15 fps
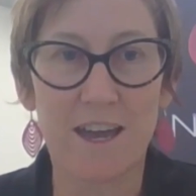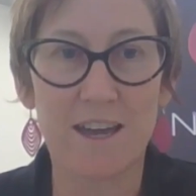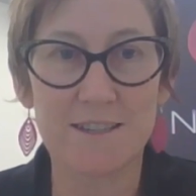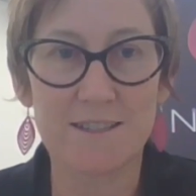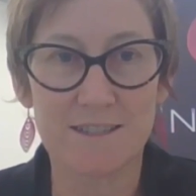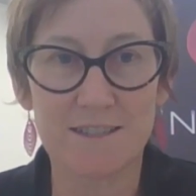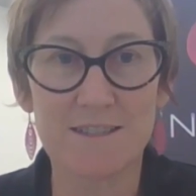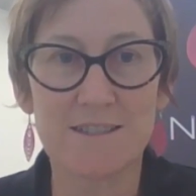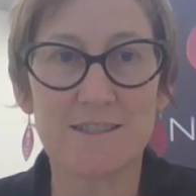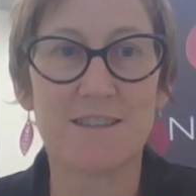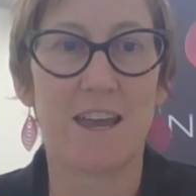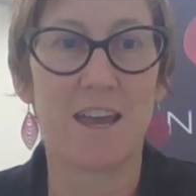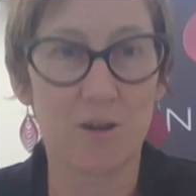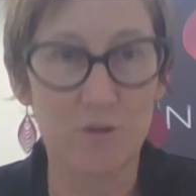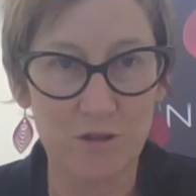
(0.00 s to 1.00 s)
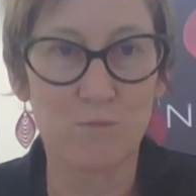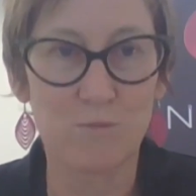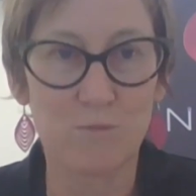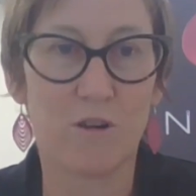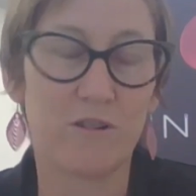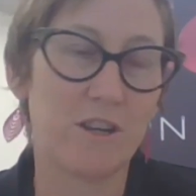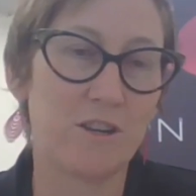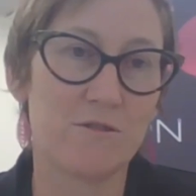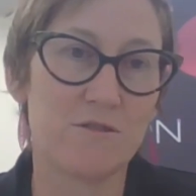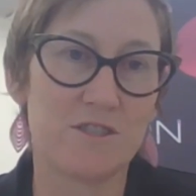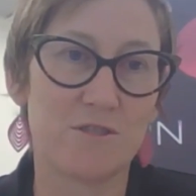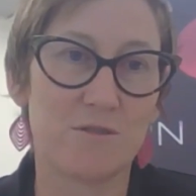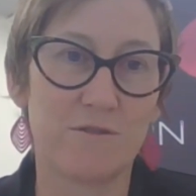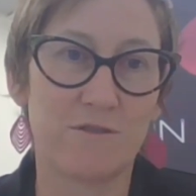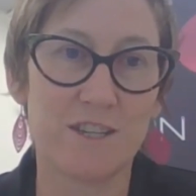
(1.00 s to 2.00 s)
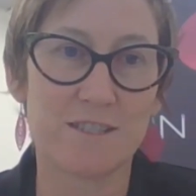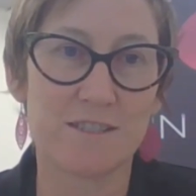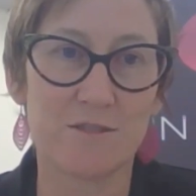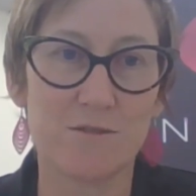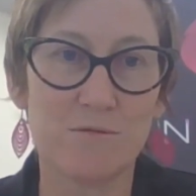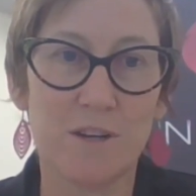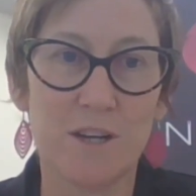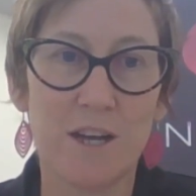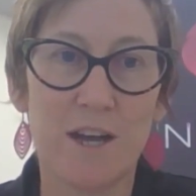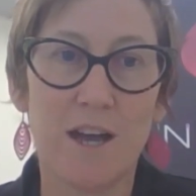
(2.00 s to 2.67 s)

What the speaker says: case is, how you want to use your vessel,